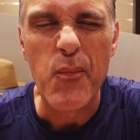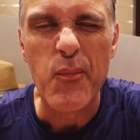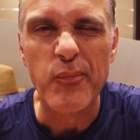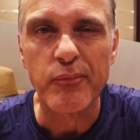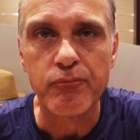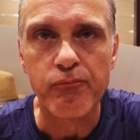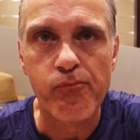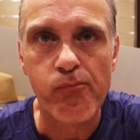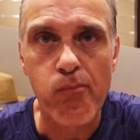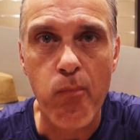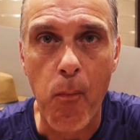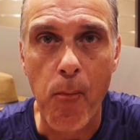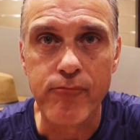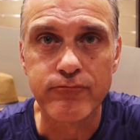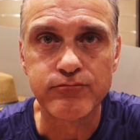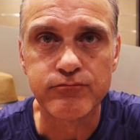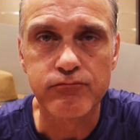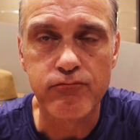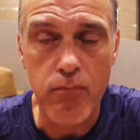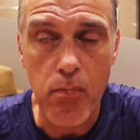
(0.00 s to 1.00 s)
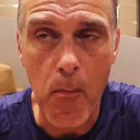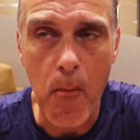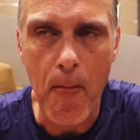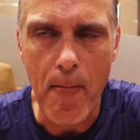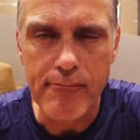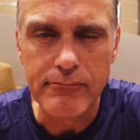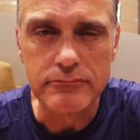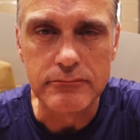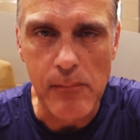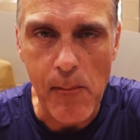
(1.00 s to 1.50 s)
Good? hmm
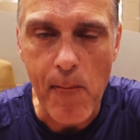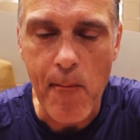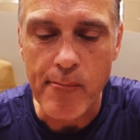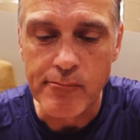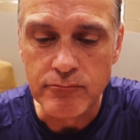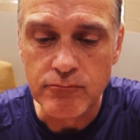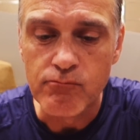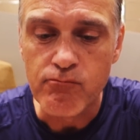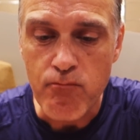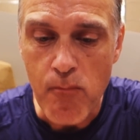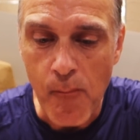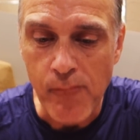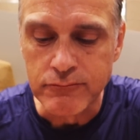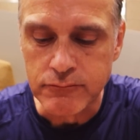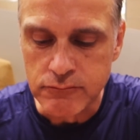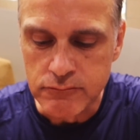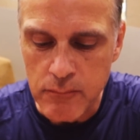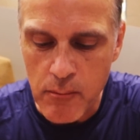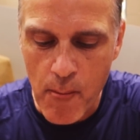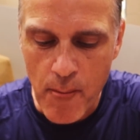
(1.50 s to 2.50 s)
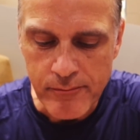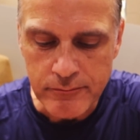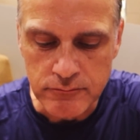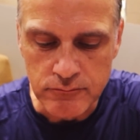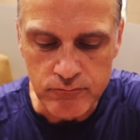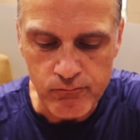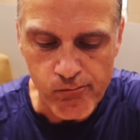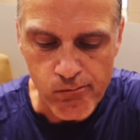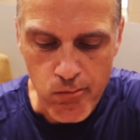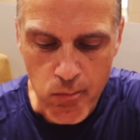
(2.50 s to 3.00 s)
so good.